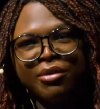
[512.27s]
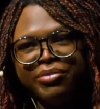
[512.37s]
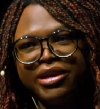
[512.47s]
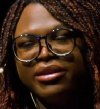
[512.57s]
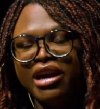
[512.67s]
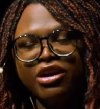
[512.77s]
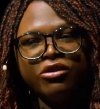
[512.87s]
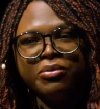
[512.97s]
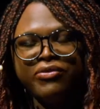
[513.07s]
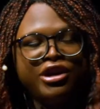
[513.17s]
because I
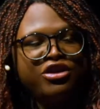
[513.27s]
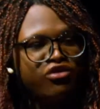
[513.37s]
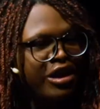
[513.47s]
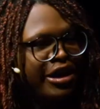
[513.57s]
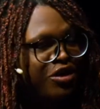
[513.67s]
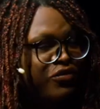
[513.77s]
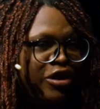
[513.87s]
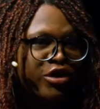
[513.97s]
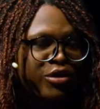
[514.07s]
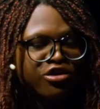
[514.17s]
grew up very straight edge,
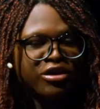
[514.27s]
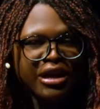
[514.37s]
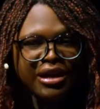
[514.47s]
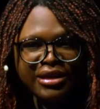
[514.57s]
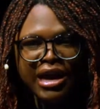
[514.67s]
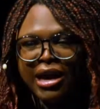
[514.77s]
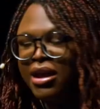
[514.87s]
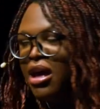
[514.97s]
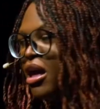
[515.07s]
very Christian, like I said,